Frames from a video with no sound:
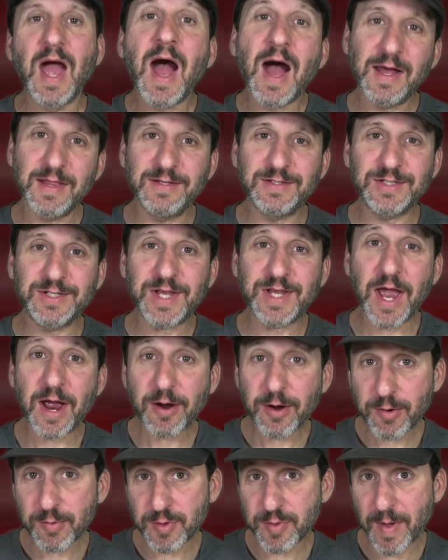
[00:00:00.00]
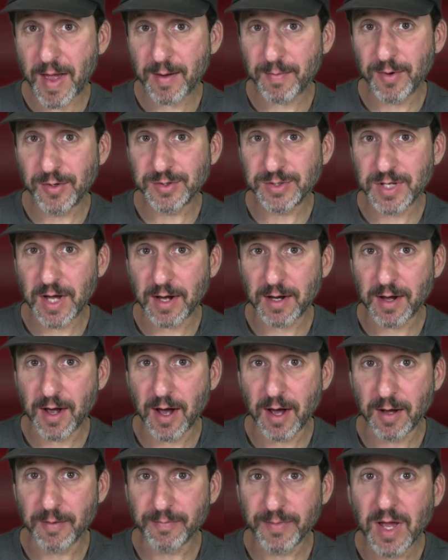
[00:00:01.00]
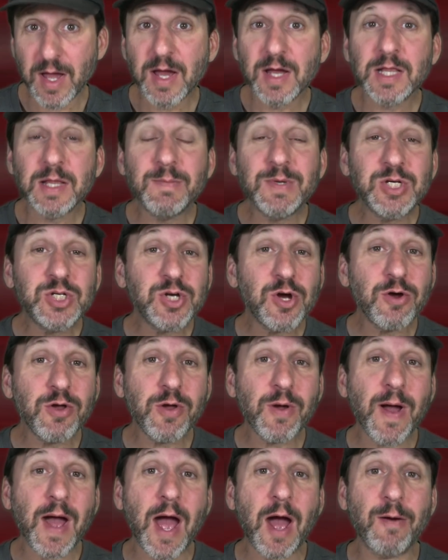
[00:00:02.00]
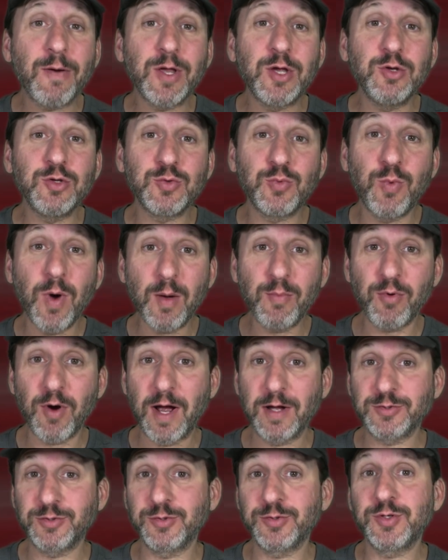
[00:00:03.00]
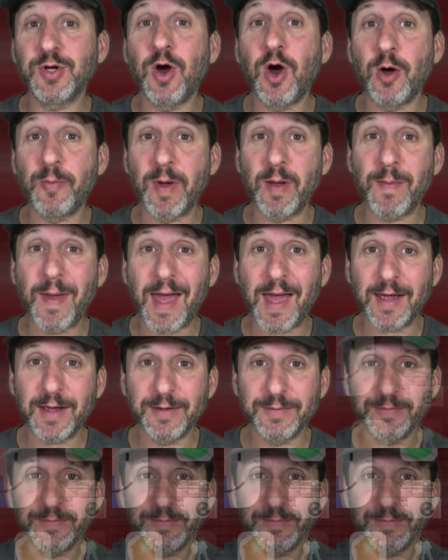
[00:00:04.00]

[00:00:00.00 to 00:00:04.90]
Hi, this is Gary with MacMost.com. Let me show you how I use web browsers on my Mac.